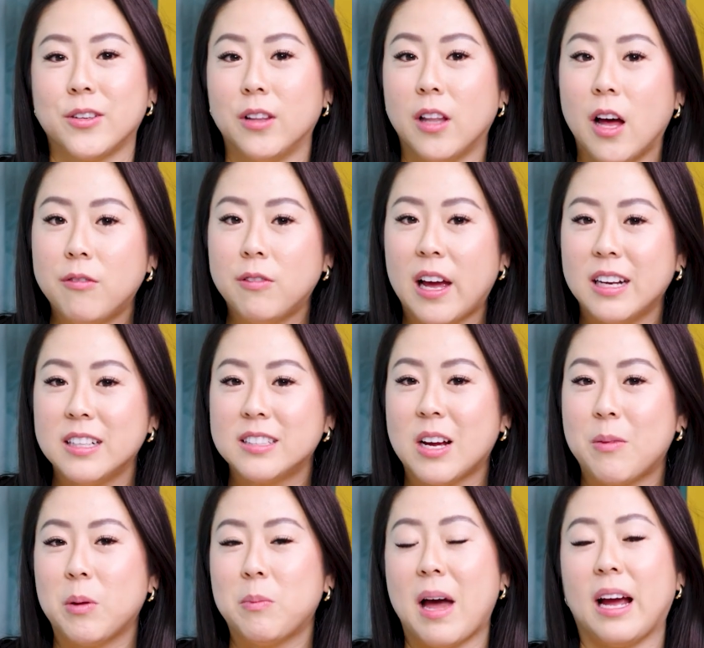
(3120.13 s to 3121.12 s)
So Loveline is
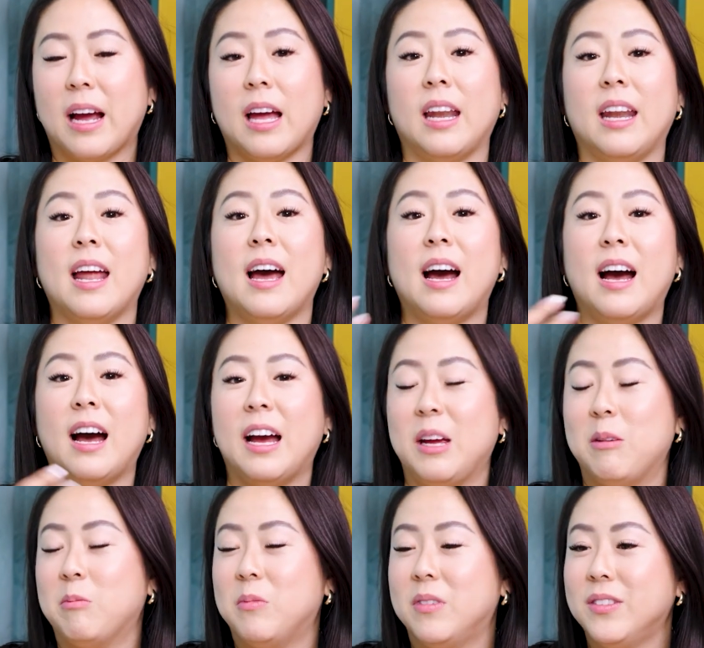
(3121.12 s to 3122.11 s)
coming back, and
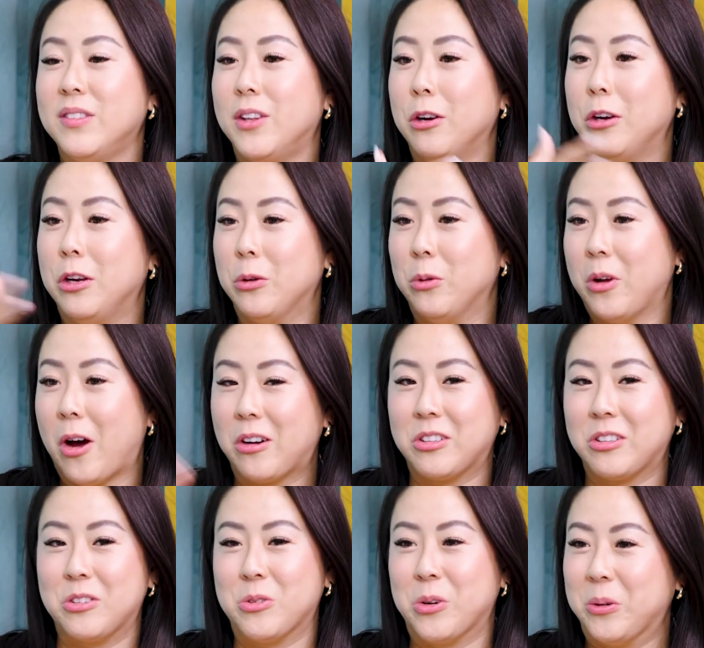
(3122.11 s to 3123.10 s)
I'm the new
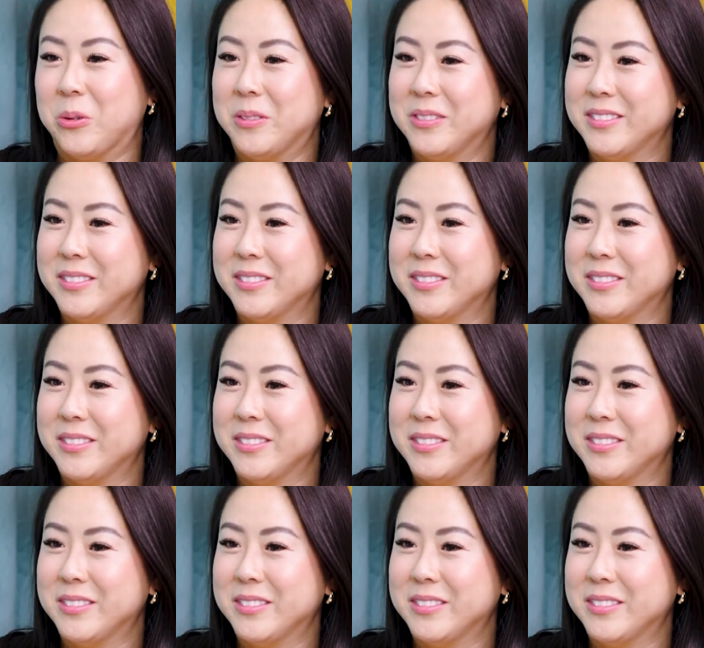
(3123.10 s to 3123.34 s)
Dr. Drew.